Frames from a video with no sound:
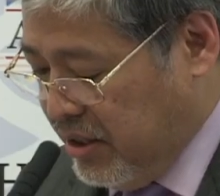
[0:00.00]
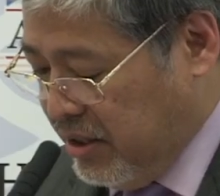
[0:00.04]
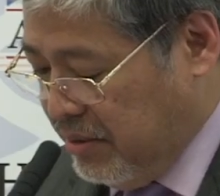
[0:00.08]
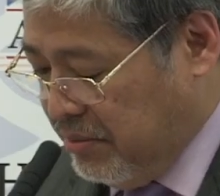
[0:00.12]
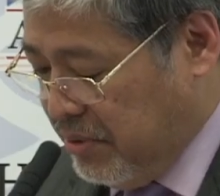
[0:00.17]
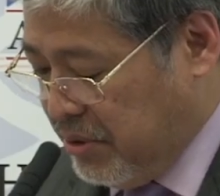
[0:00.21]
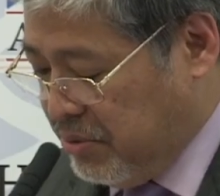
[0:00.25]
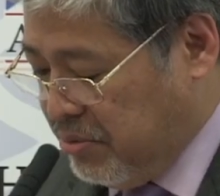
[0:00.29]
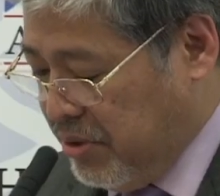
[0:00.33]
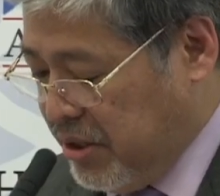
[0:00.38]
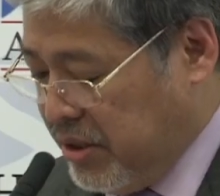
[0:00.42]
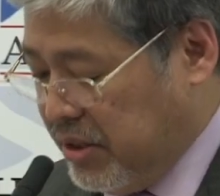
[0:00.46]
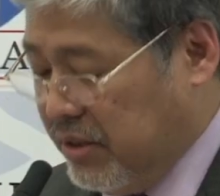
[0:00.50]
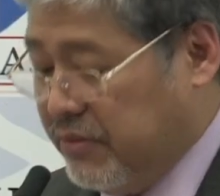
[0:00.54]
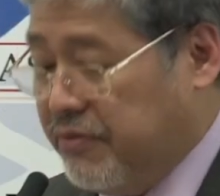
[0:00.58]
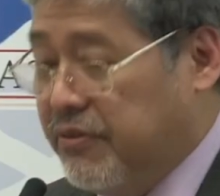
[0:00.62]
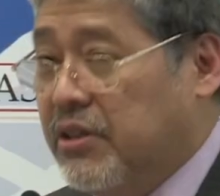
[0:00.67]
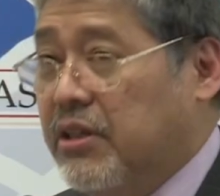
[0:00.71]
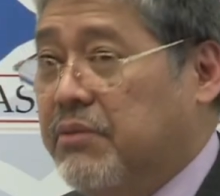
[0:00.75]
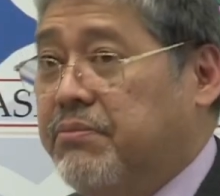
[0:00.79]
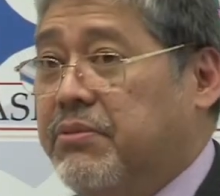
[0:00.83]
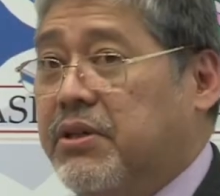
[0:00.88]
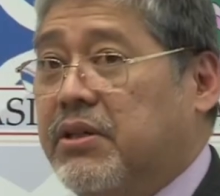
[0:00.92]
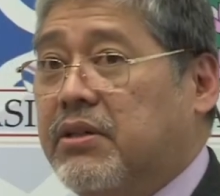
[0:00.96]
between the
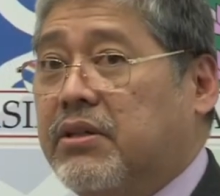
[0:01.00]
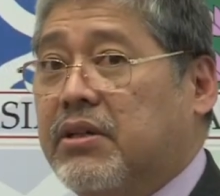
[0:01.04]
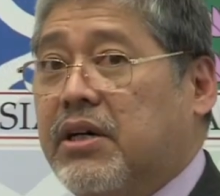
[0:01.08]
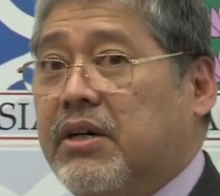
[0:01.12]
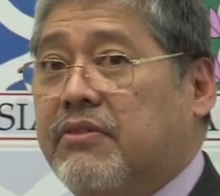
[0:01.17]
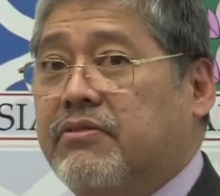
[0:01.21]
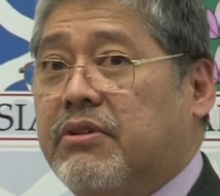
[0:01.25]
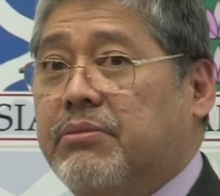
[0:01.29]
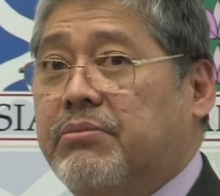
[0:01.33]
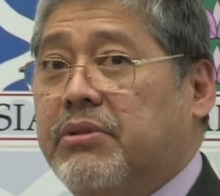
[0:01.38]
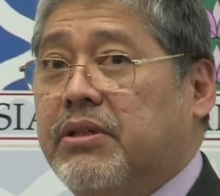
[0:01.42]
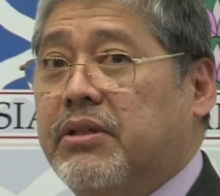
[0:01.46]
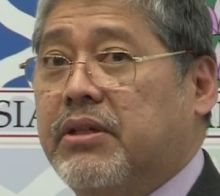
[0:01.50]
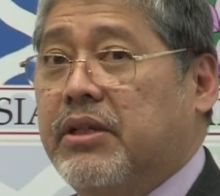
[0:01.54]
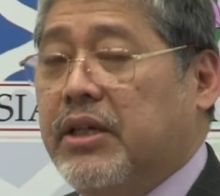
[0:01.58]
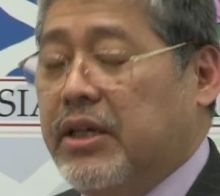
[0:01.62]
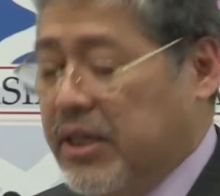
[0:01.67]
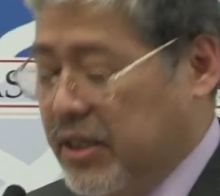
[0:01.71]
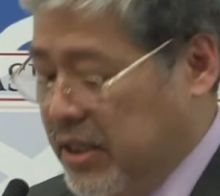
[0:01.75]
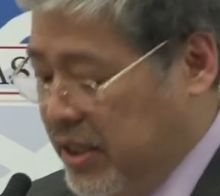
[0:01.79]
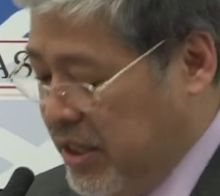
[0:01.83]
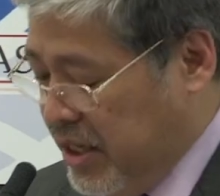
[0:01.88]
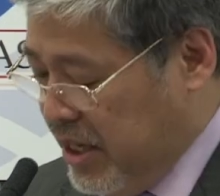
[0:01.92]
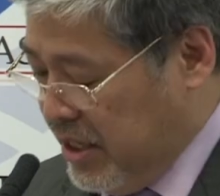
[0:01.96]
Philippine government
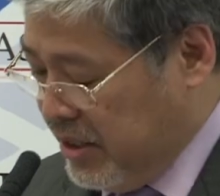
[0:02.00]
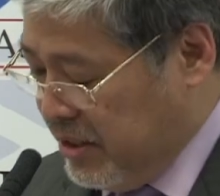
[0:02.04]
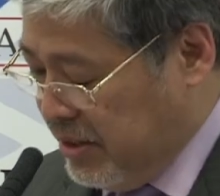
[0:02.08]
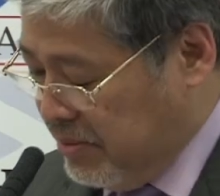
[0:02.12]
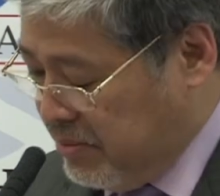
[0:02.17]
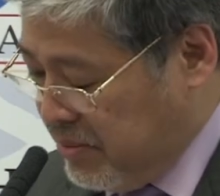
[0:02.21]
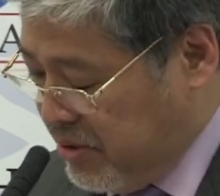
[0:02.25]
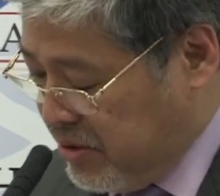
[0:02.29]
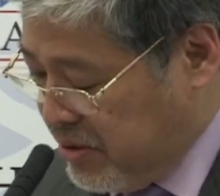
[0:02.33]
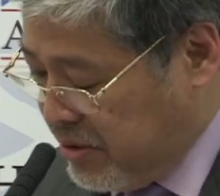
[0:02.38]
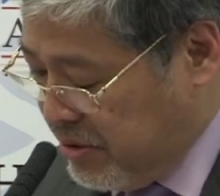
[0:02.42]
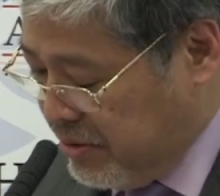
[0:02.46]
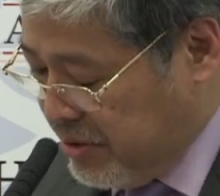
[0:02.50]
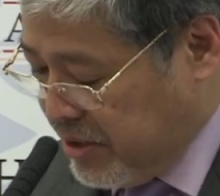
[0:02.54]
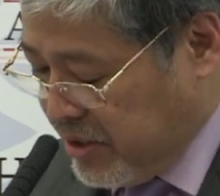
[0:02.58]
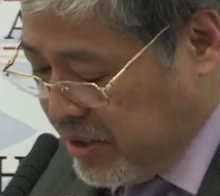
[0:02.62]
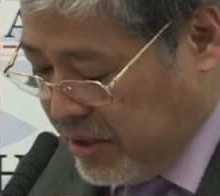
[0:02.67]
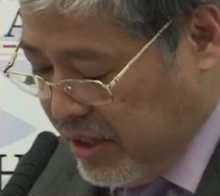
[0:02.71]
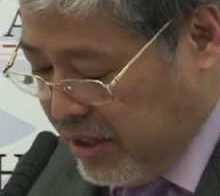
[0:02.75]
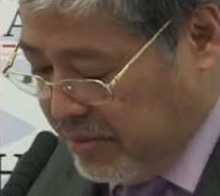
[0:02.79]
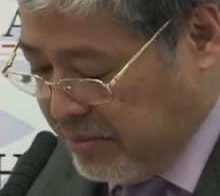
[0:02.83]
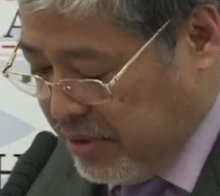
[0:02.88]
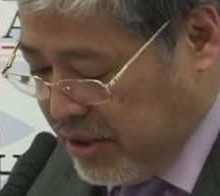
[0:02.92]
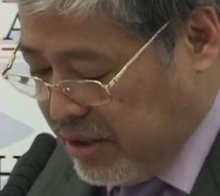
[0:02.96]
and the Moro
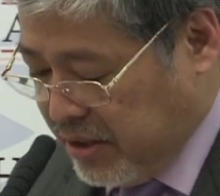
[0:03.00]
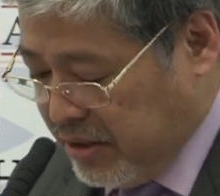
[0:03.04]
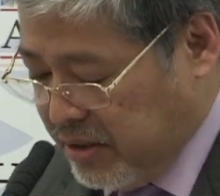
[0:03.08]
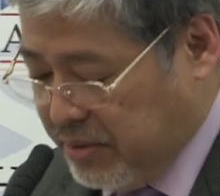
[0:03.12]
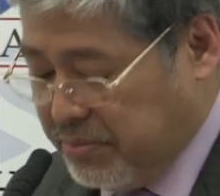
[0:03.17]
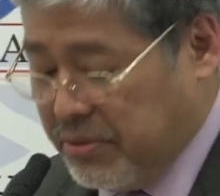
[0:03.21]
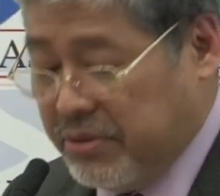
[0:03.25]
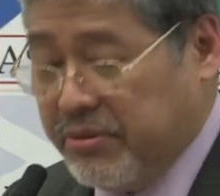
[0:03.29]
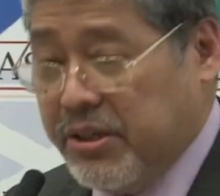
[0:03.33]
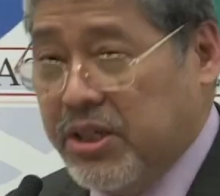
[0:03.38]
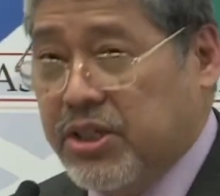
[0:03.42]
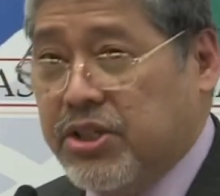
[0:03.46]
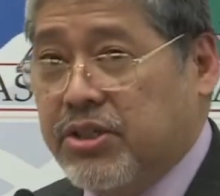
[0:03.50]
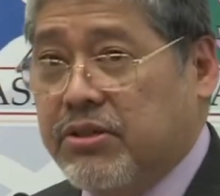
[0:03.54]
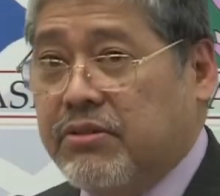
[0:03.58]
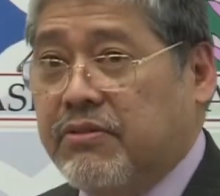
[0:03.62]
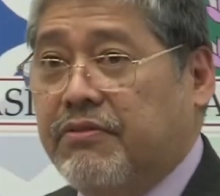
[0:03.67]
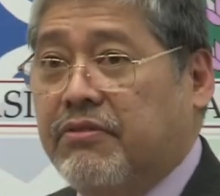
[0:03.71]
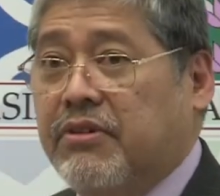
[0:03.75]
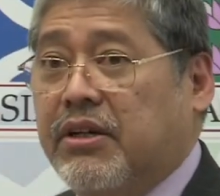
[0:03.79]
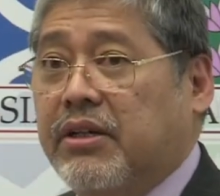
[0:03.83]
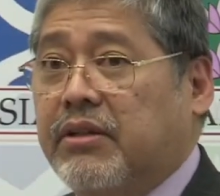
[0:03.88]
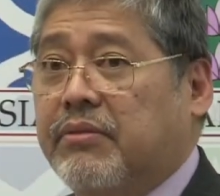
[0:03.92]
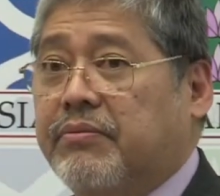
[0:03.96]
Islamic Liberation
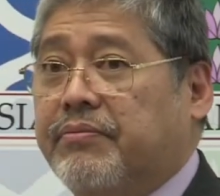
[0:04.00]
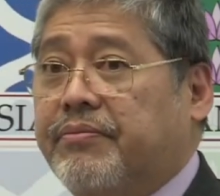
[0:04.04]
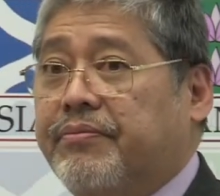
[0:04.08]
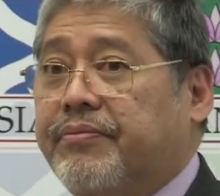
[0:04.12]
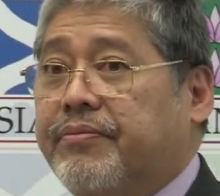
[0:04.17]
Front.